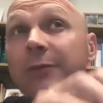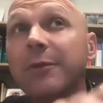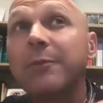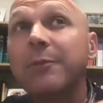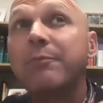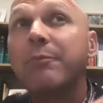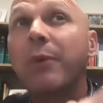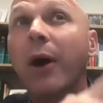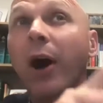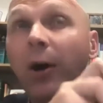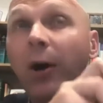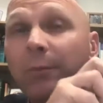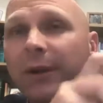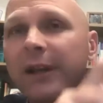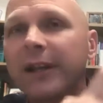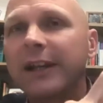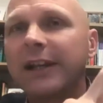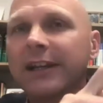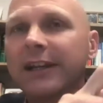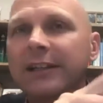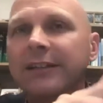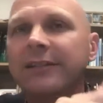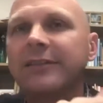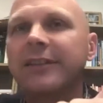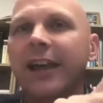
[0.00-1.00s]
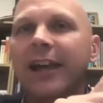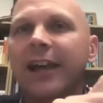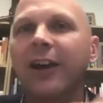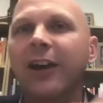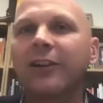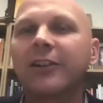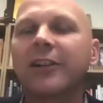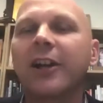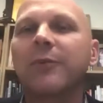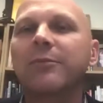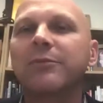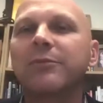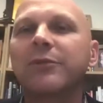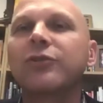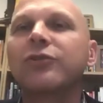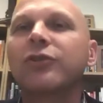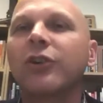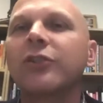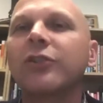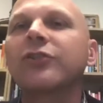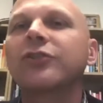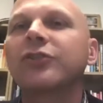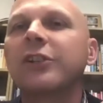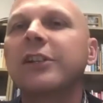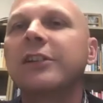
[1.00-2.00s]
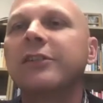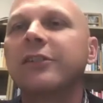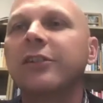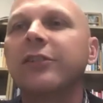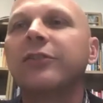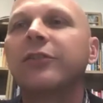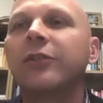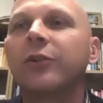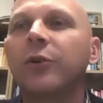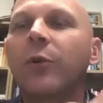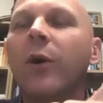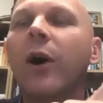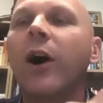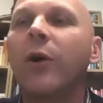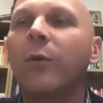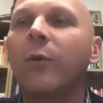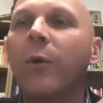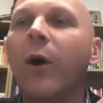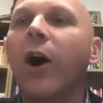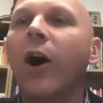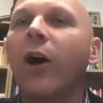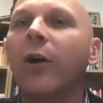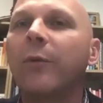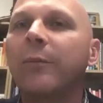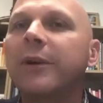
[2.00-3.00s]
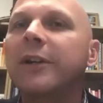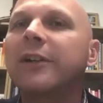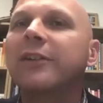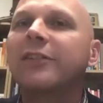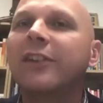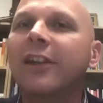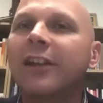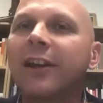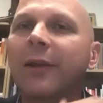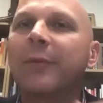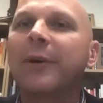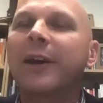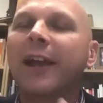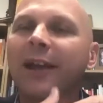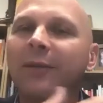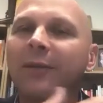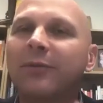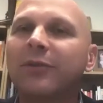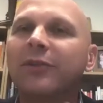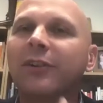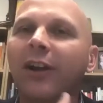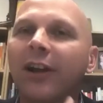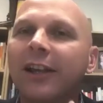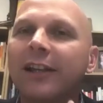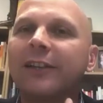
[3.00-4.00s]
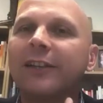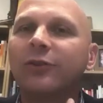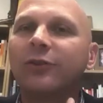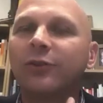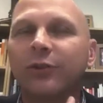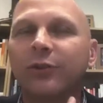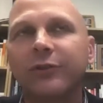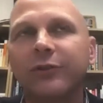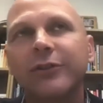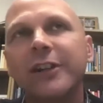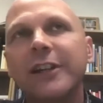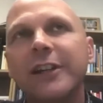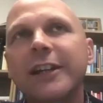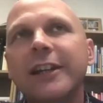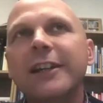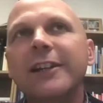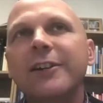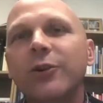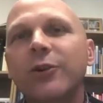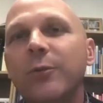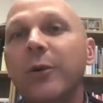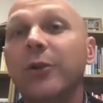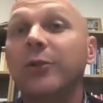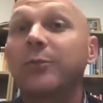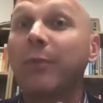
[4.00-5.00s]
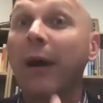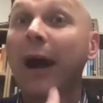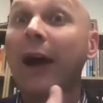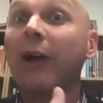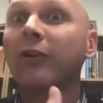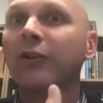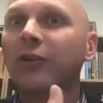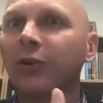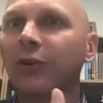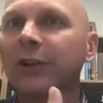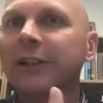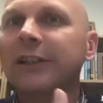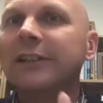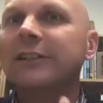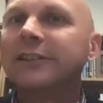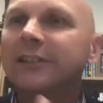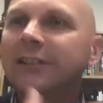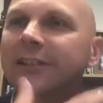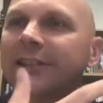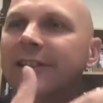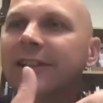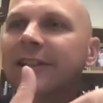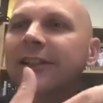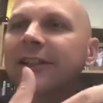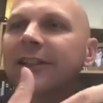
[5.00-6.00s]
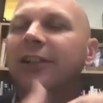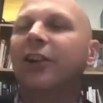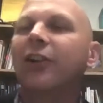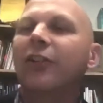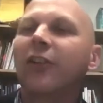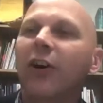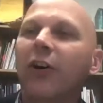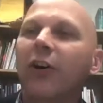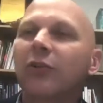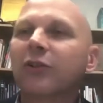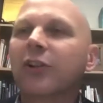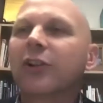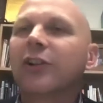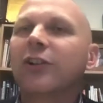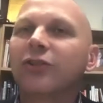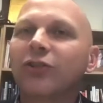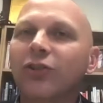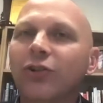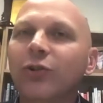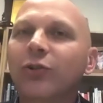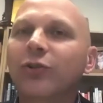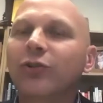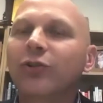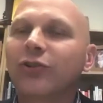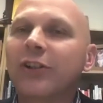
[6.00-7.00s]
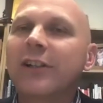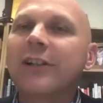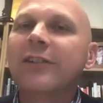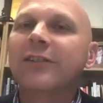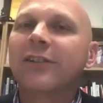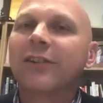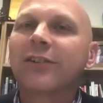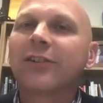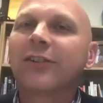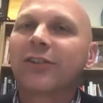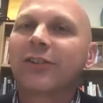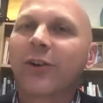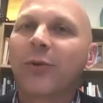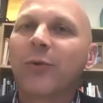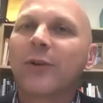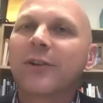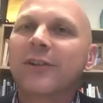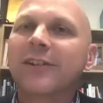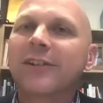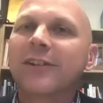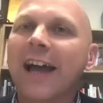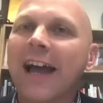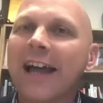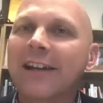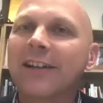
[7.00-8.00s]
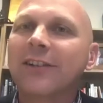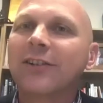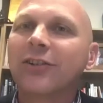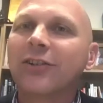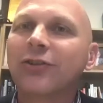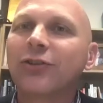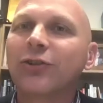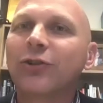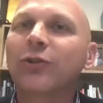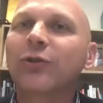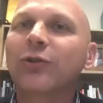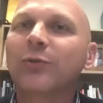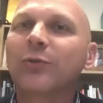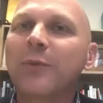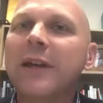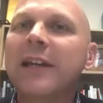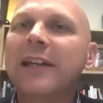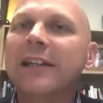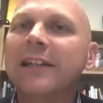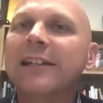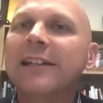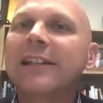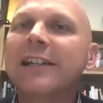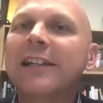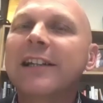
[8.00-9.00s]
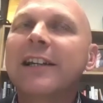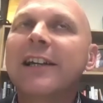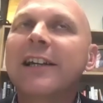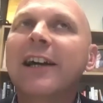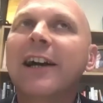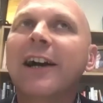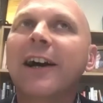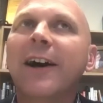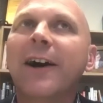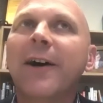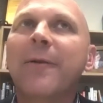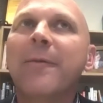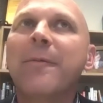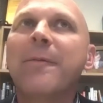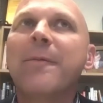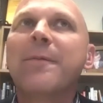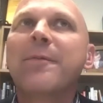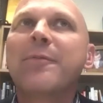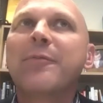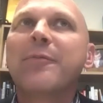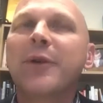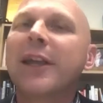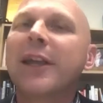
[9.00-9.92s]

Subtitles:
publicly saying I'd come to trust Jesus for quite a while, because then I became slightly sort of almost paranoid, you know, that I was going to choose Jesus because I wanted Hannah to choose me. Yes. But